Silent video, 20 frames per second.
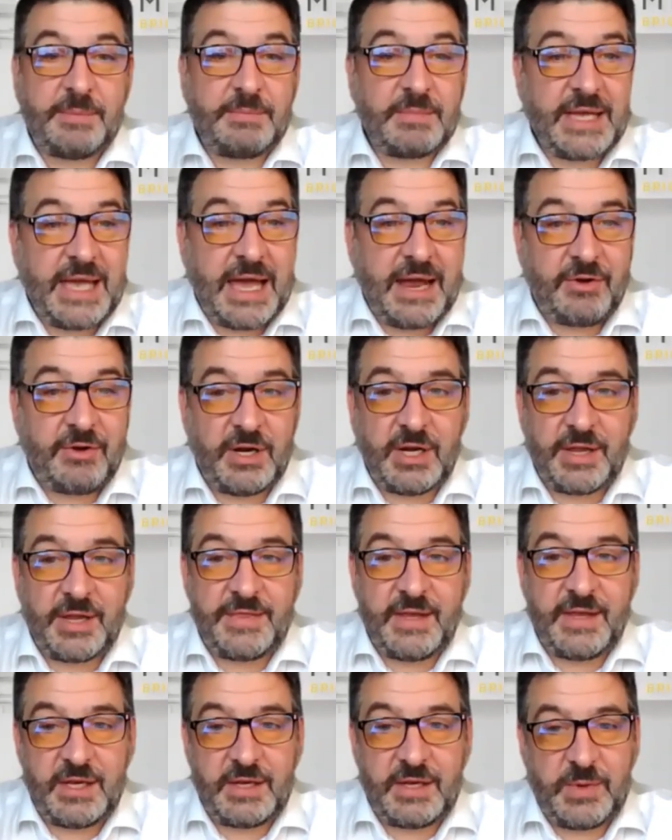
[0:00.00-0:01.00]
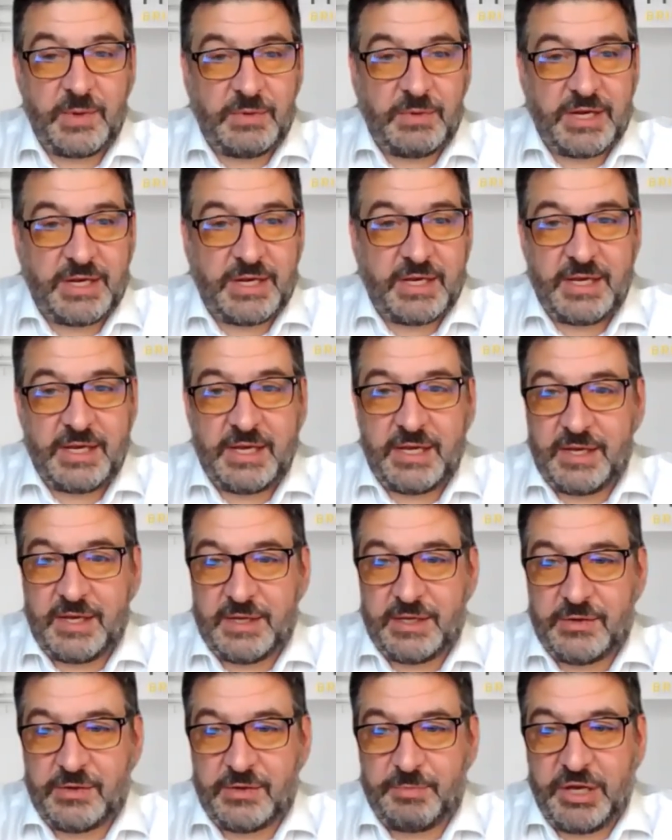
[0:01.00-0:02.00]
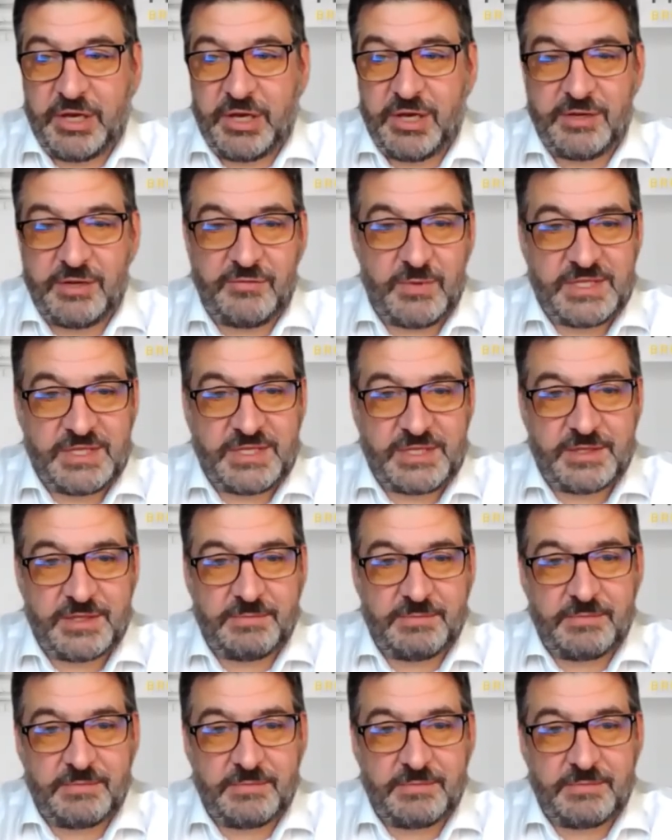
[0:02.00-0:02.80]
Karen, I think we were going to hear your pearl of wisdom.